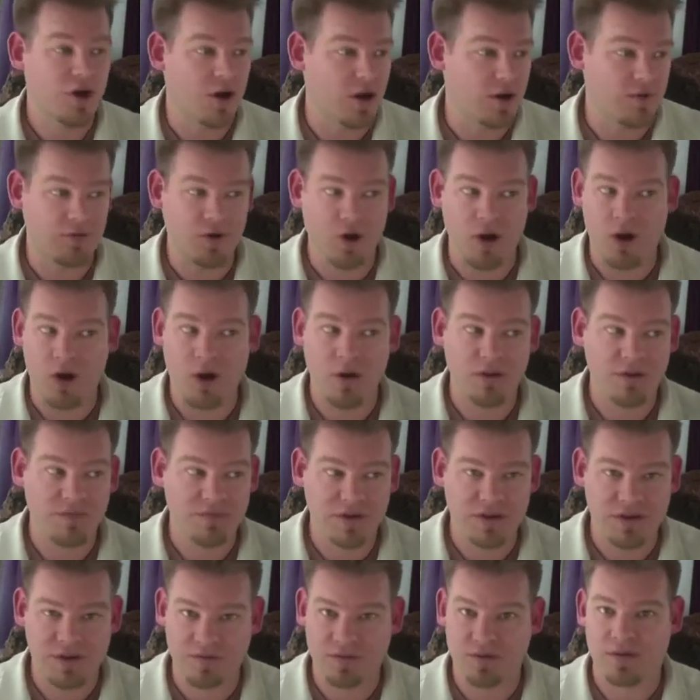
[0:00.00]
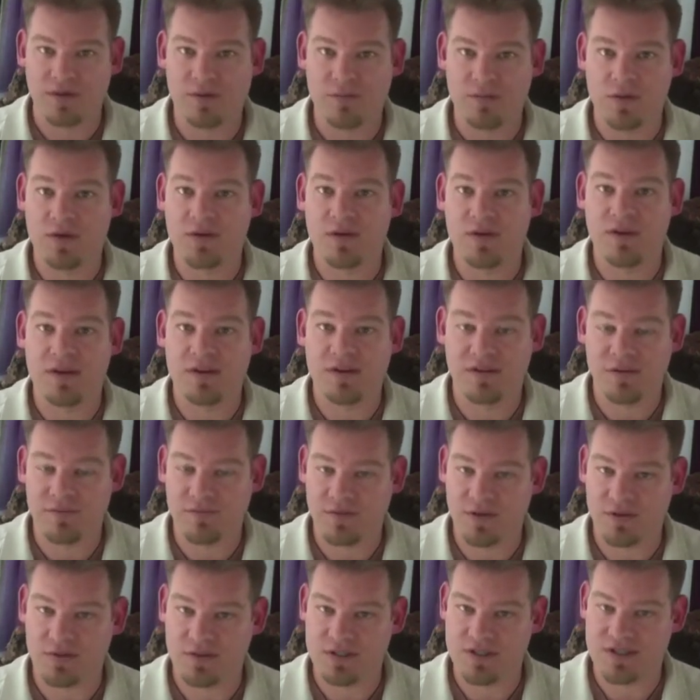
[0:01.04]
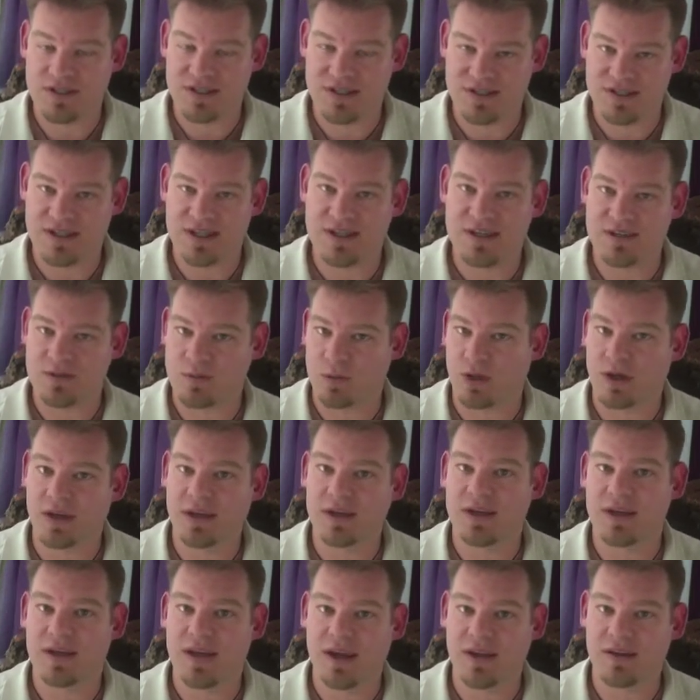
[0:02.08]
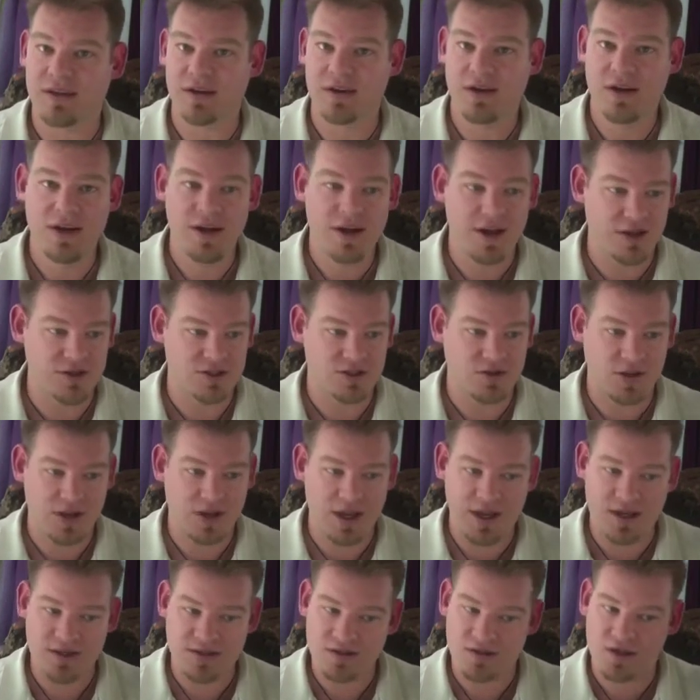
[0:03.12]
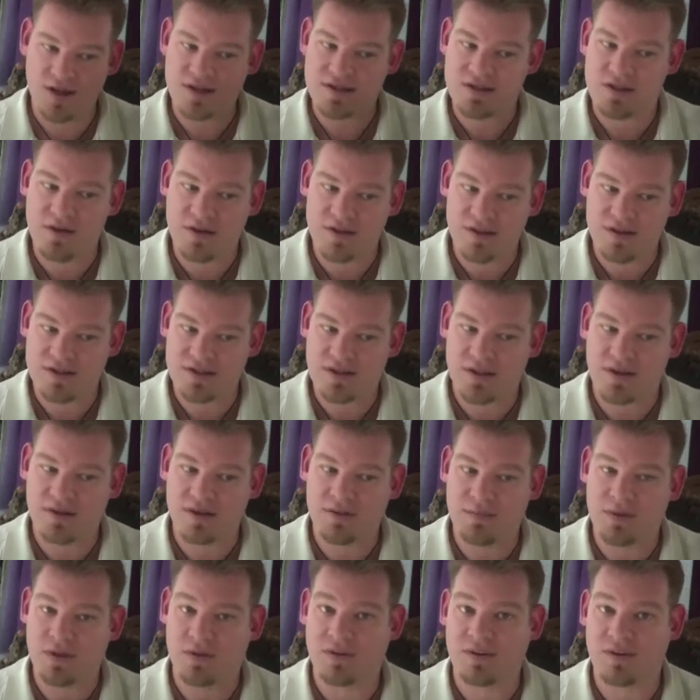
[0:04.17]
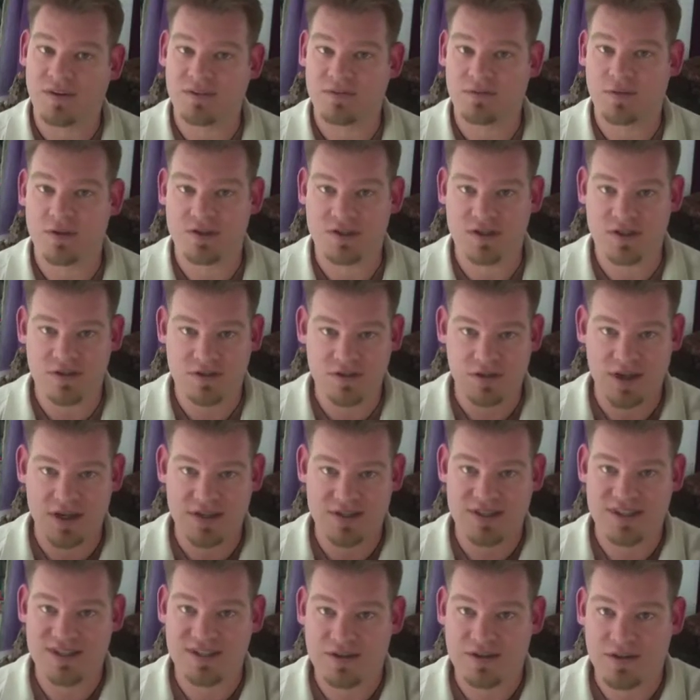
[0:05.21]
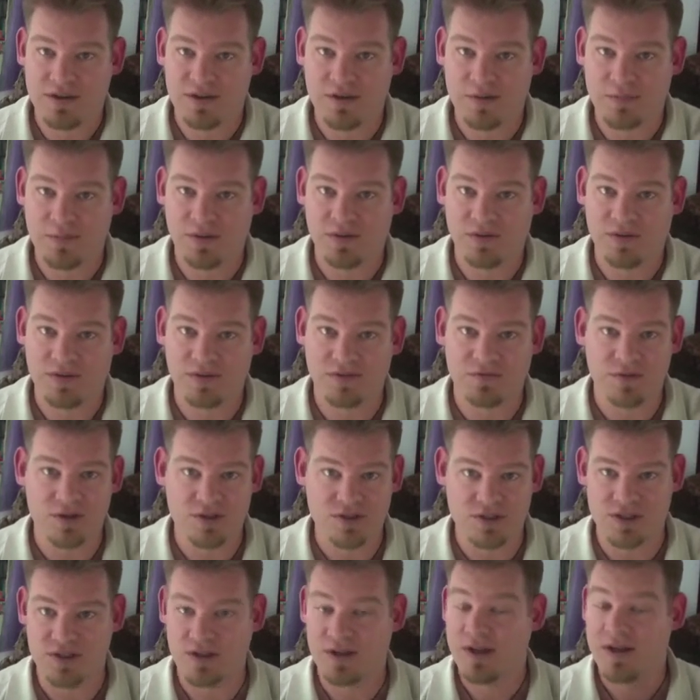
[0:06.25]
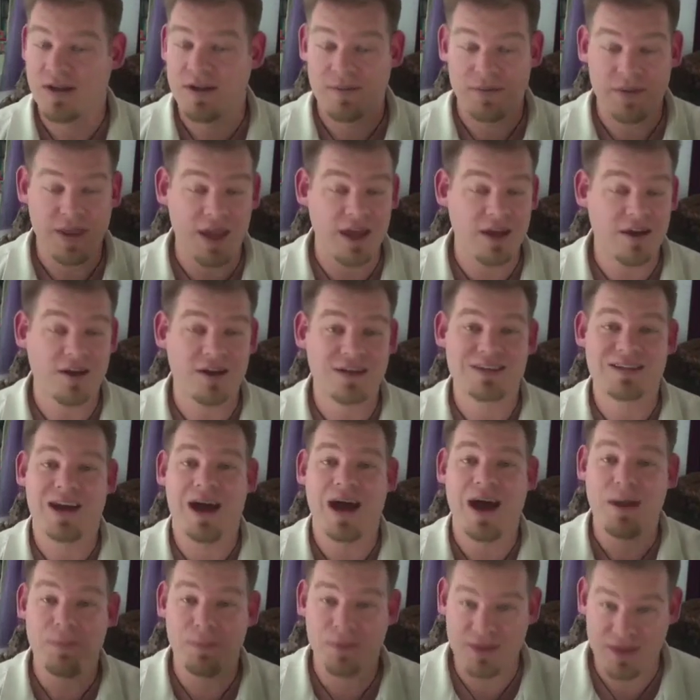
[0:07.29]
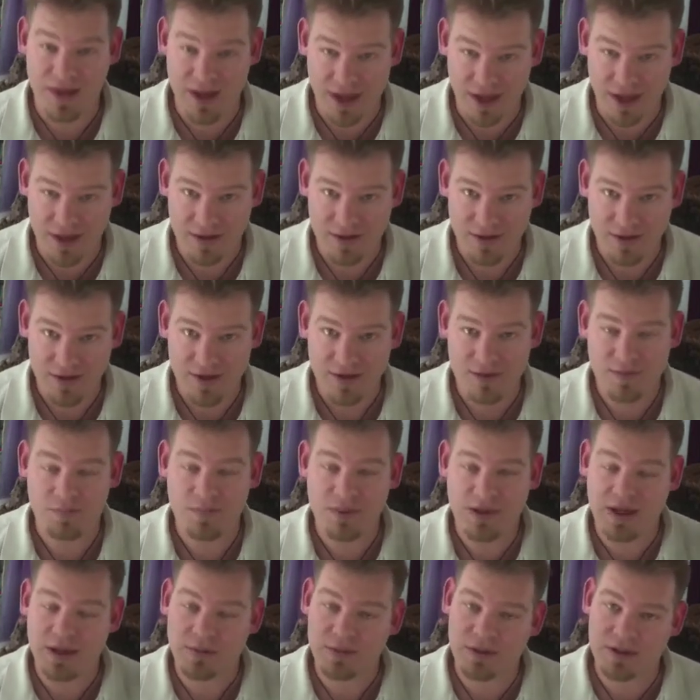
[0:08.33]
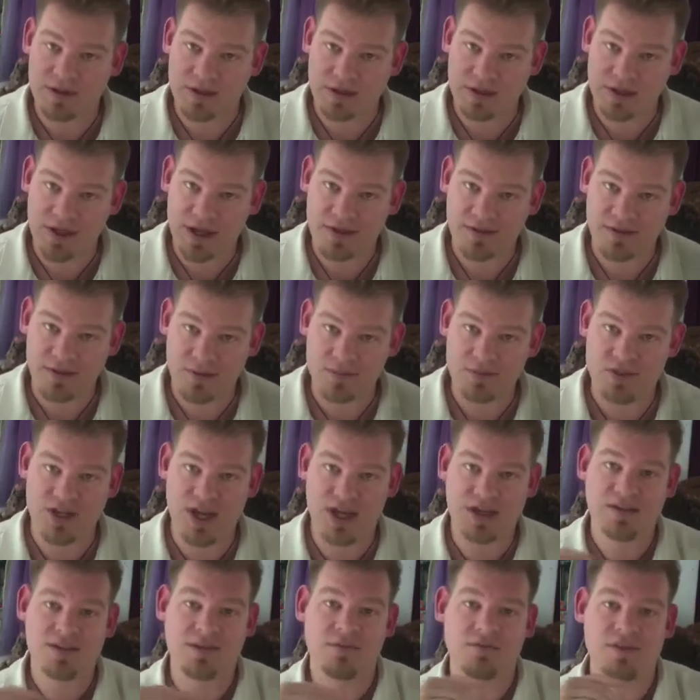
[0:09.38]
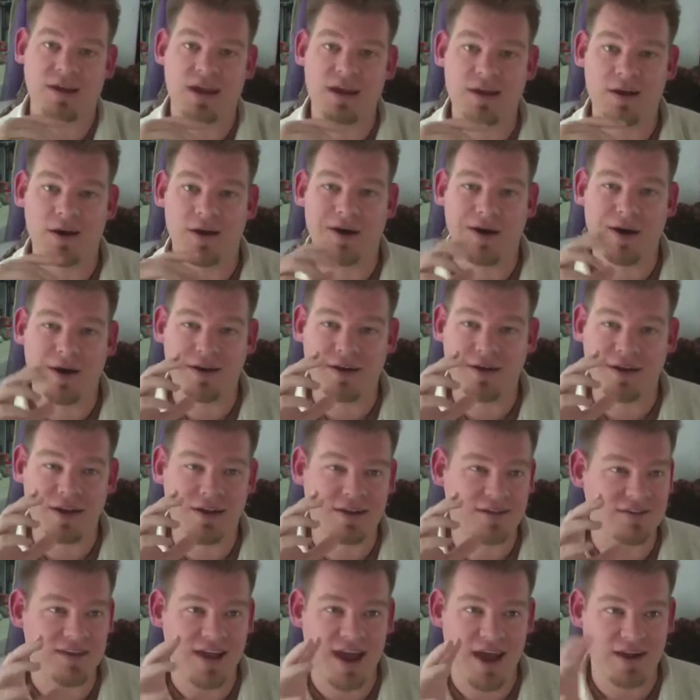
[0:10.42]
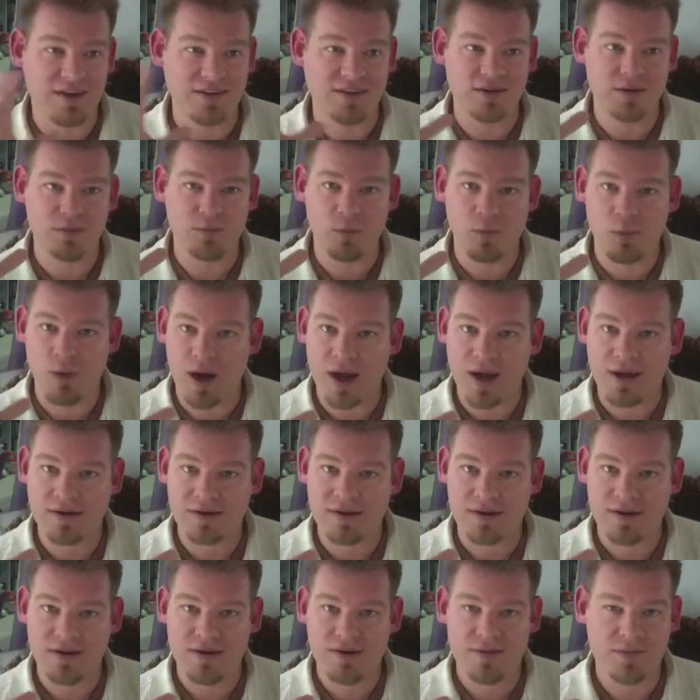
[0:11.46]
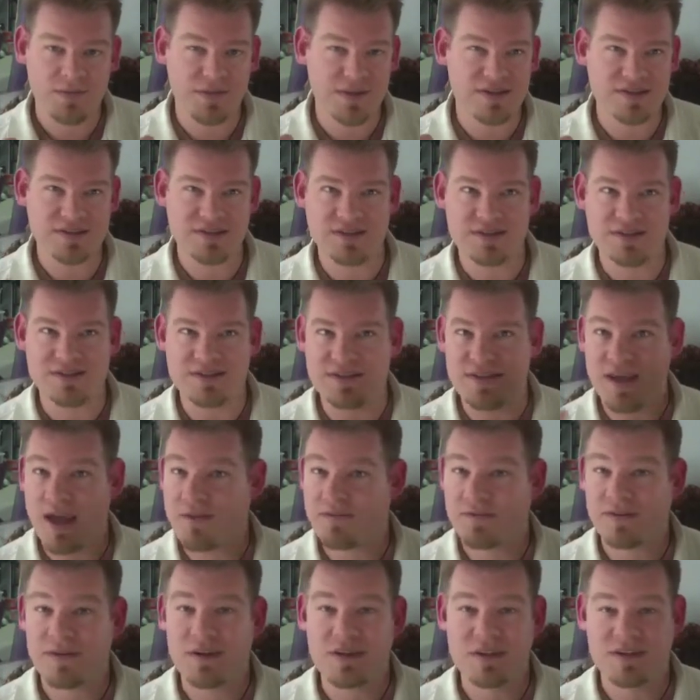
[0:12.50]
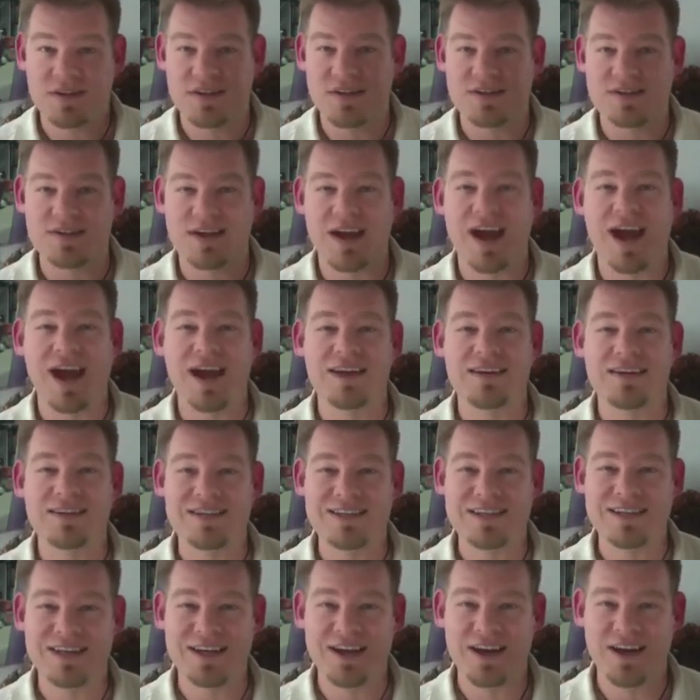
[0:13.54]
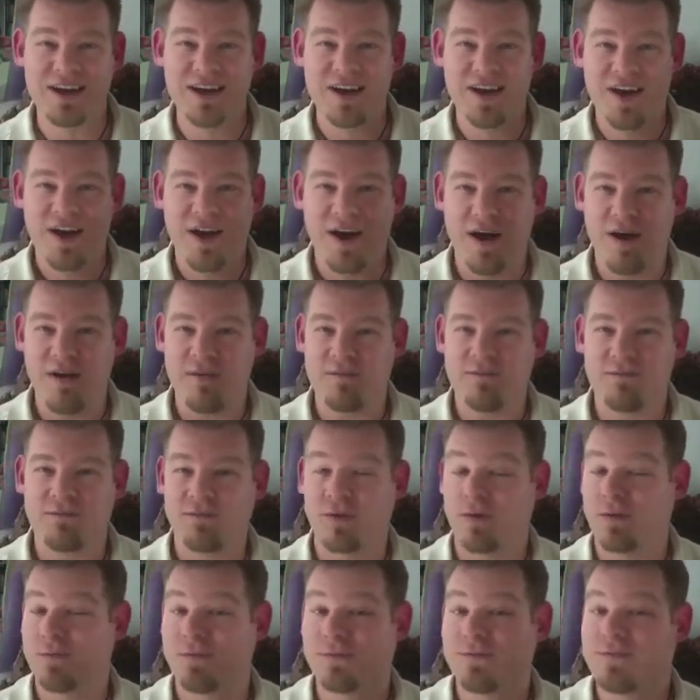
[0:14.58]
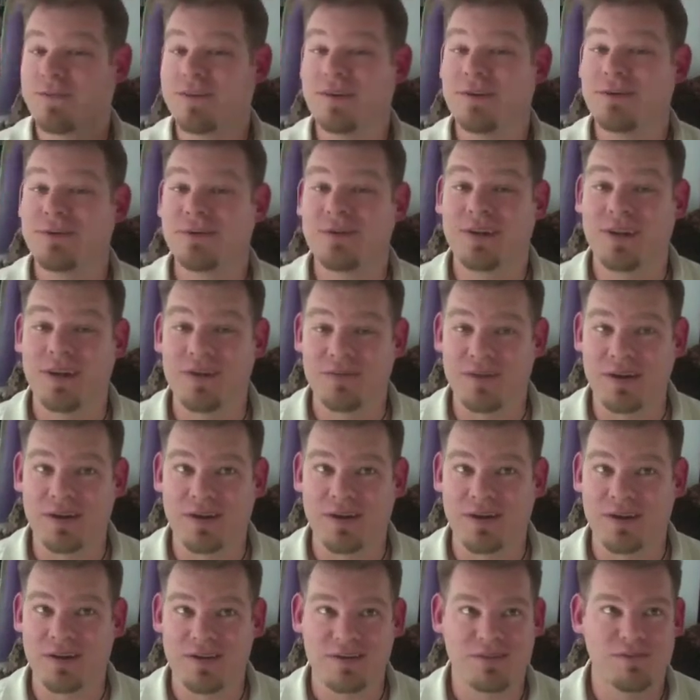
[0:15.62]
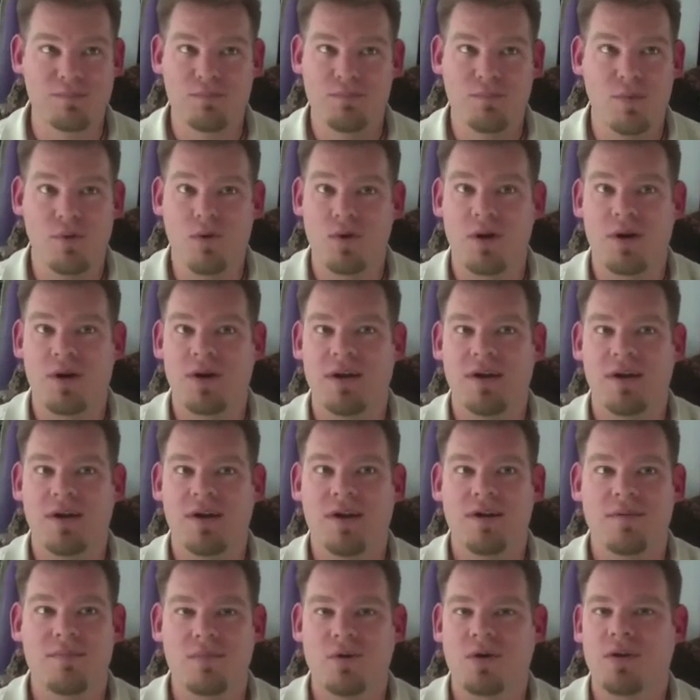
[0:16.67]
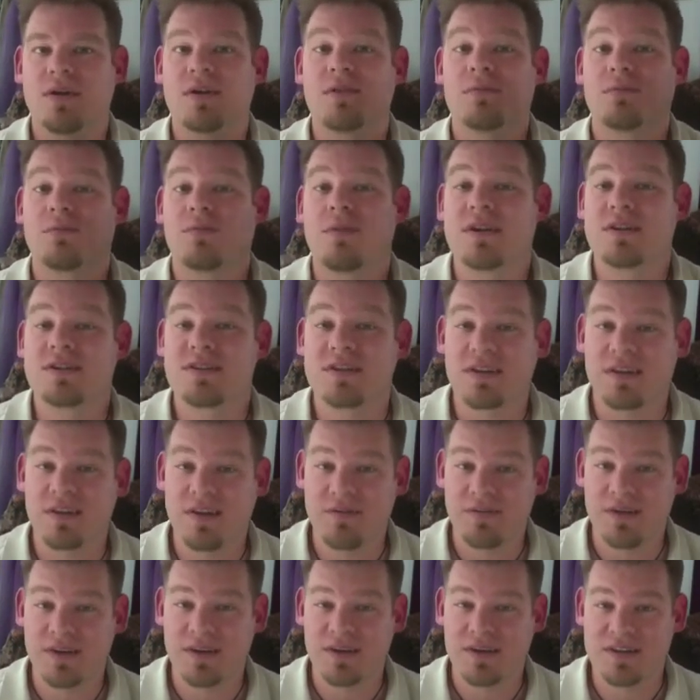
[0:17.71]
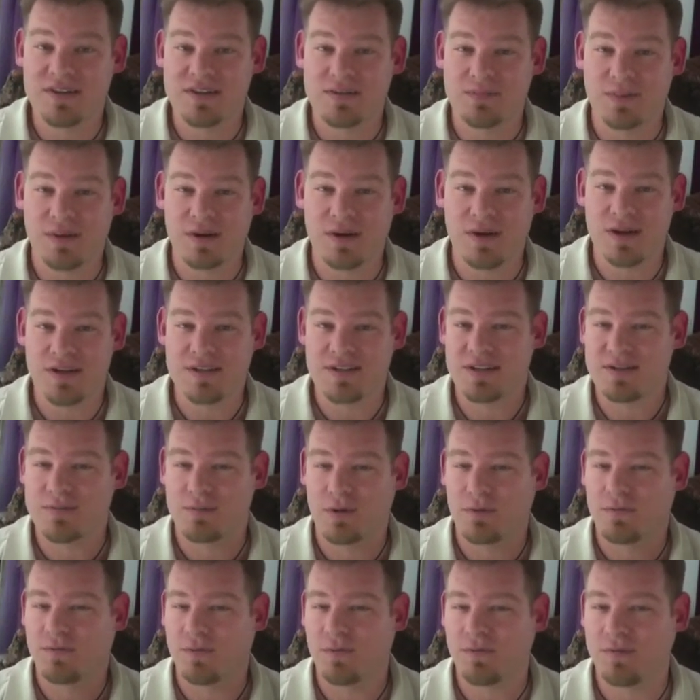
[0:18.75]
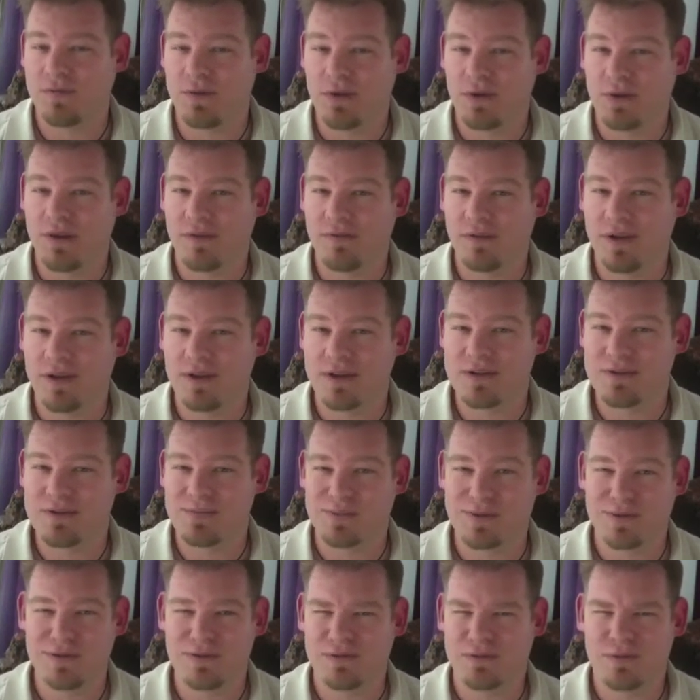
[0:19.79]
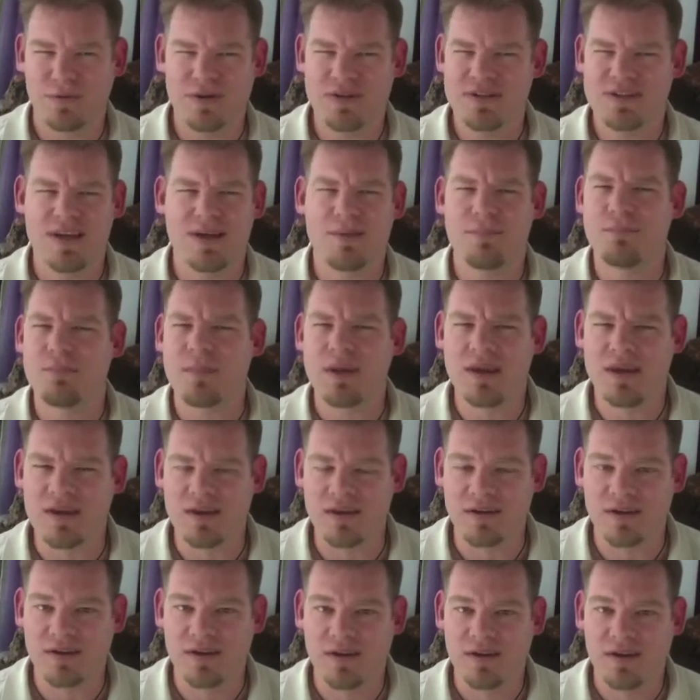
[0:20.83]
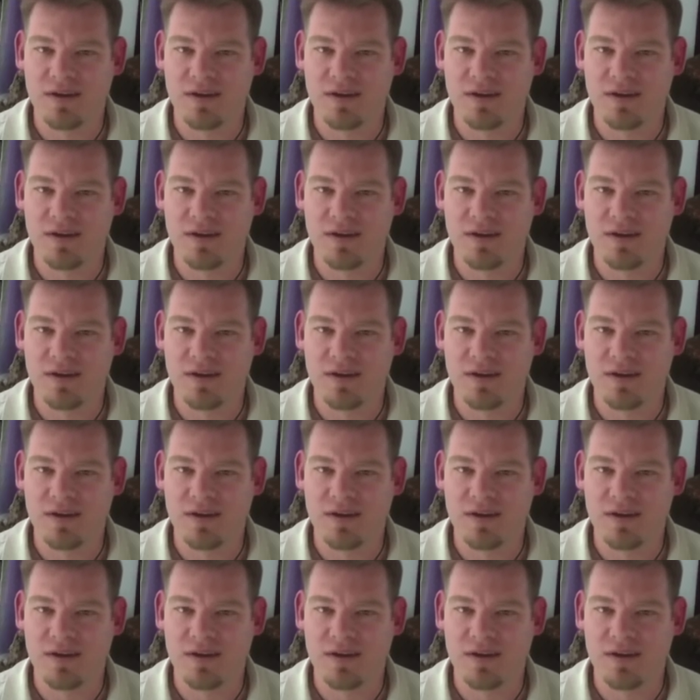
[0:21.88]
of all of the different communities and villages and cities working together and showing, hey, it took us this long to build this version, it took us this long to build this version. And on top of that, being able to collect objective data on exactly what this definition, this idea of fulfilled living, this more more enriched living experience, this more fulfilled living experience. Well, what does that mean?